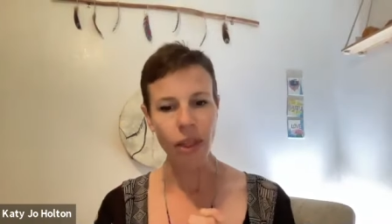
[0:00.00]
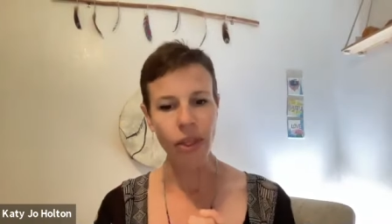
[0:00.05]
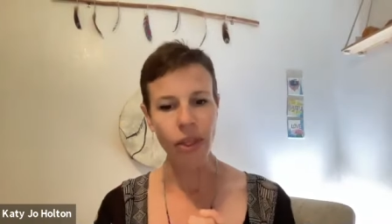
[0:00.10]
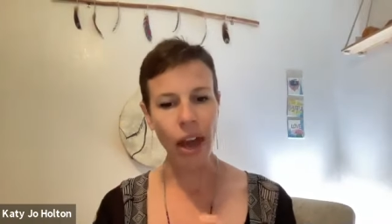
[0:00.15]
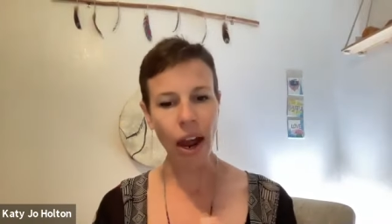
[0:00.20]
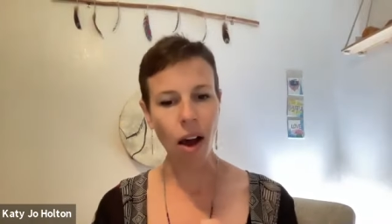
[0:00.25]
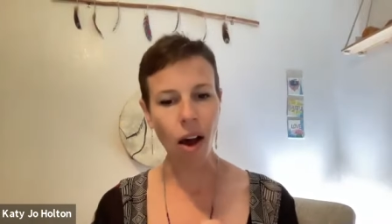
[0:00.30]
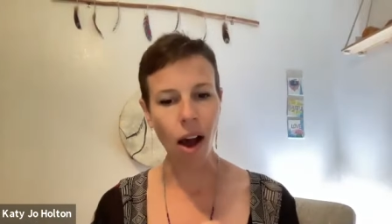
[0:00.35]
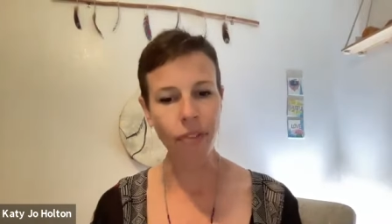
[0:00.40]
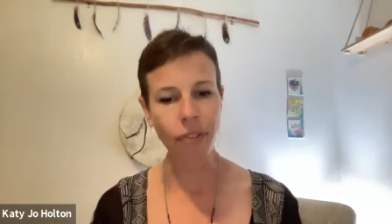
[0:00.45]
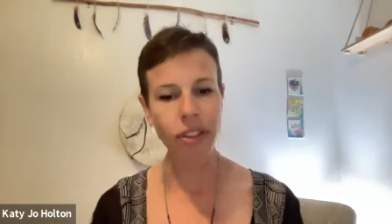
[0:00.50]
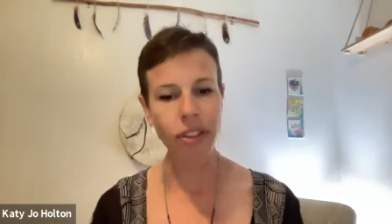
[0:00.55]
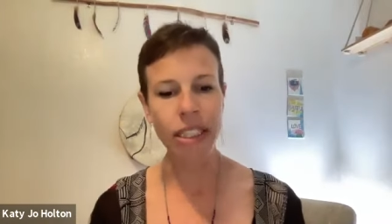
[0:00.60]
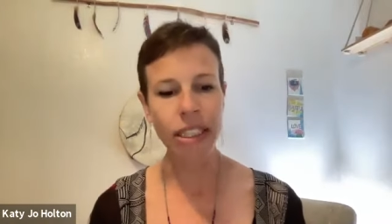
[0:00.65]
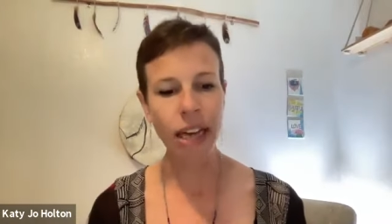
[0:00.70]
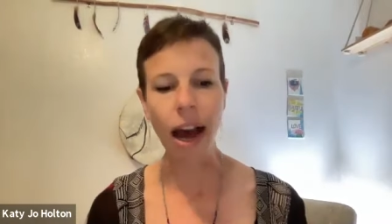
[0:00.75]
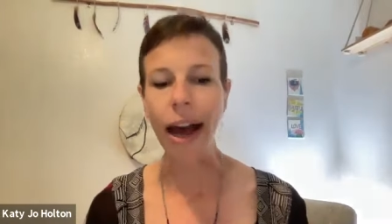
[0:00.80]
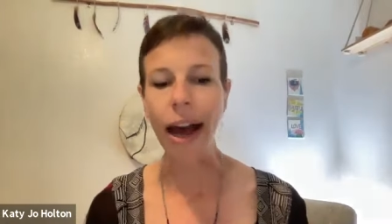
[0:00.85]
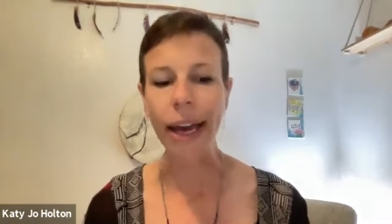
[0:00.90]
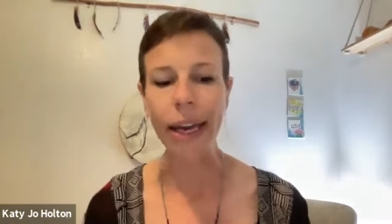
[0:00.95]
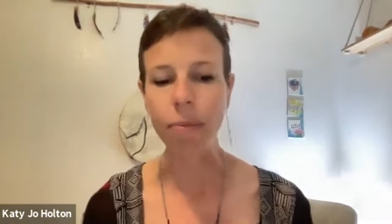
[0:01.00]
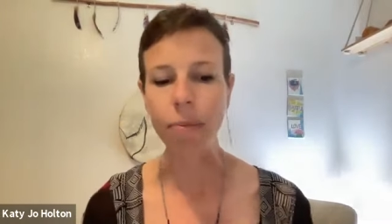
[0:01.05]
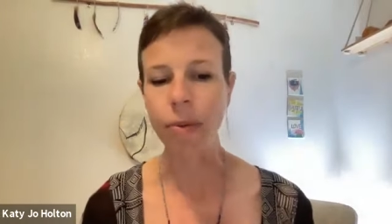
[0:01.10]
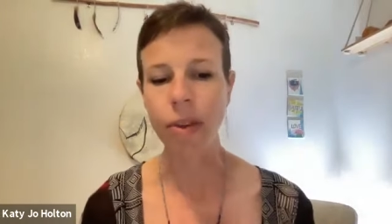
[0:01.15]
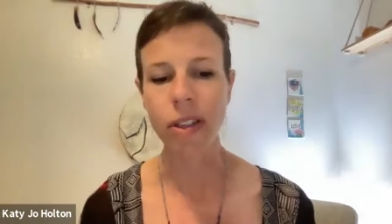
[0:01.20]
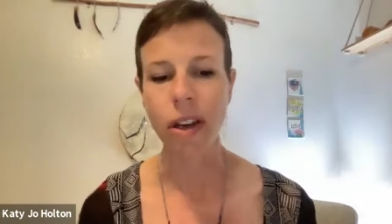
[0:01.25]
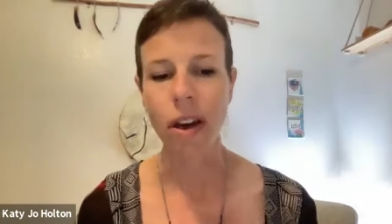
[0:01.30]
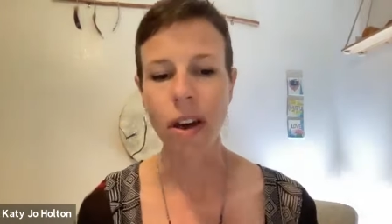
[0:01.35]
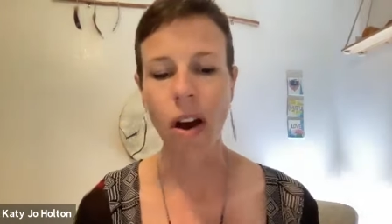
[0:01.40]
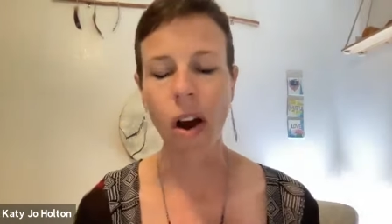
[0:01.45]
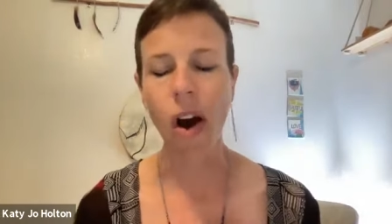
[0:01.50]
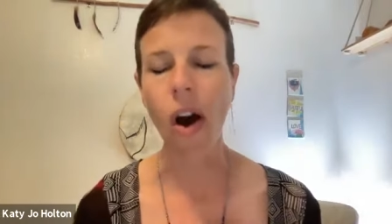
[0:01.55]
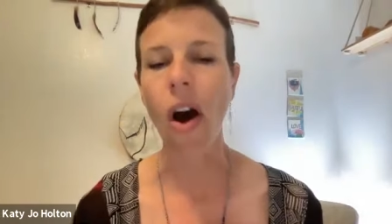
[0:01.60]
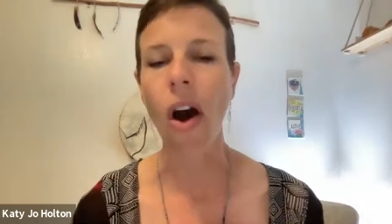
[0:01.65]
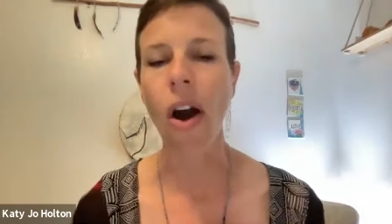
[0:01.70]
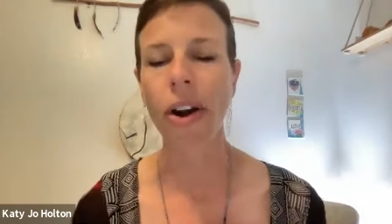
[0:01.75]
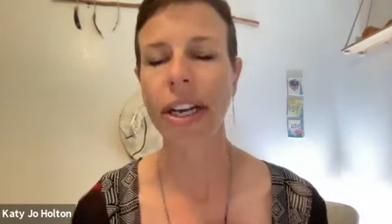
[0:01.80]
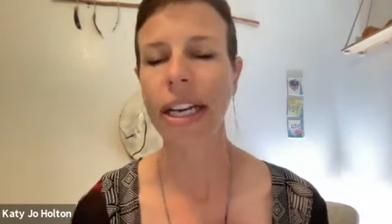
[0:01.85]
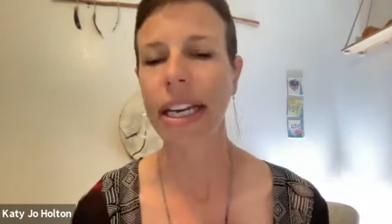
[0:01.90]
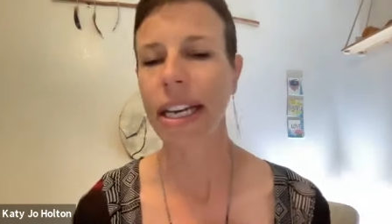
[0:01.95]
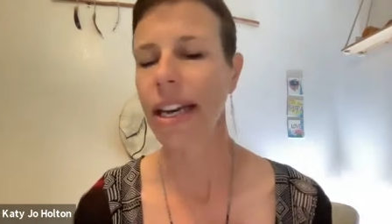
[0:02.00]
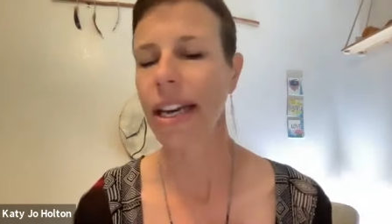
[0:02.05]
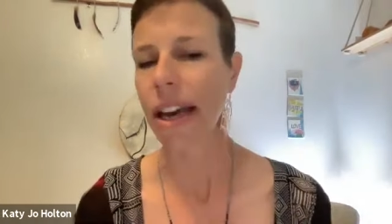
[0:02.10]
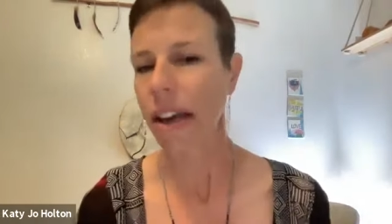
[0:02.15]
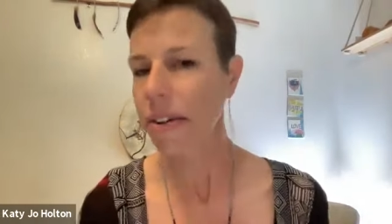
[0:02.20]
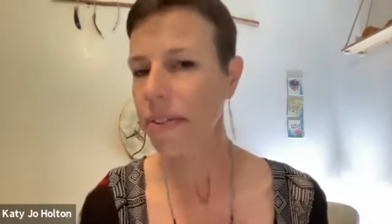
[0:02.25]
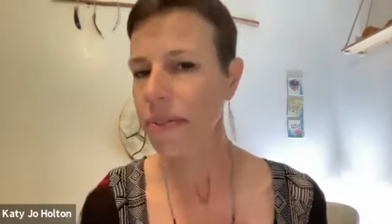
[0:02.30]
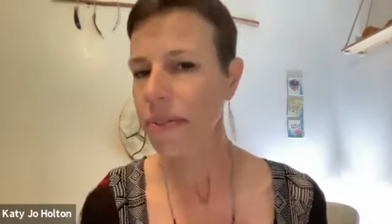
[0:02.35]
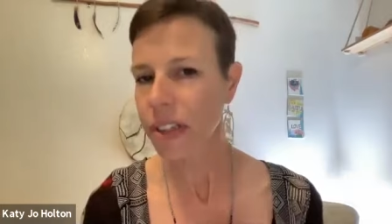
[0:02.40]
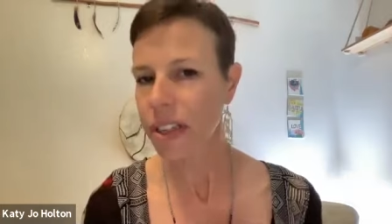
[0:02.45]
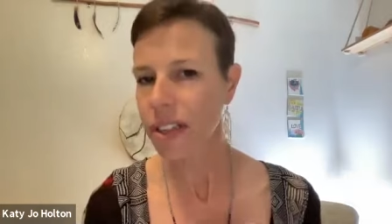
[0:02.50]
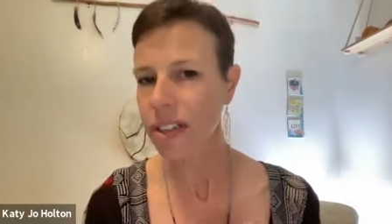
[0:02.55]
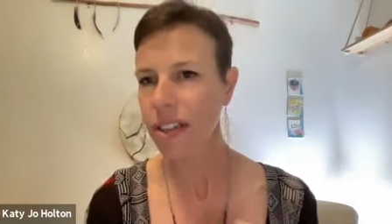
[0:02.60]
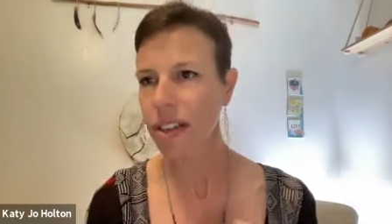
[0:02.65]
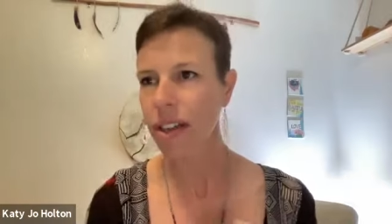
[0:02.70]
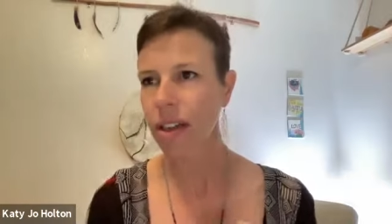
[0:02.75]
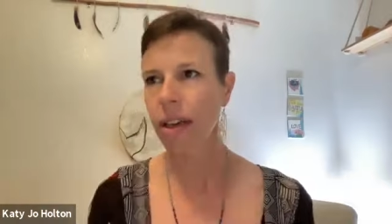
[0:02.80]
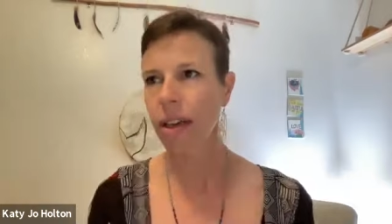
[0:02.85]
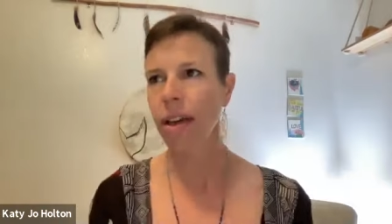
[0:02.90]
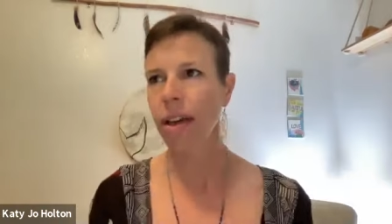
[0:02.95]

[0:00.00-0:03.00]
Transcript: that oftentimes our gifts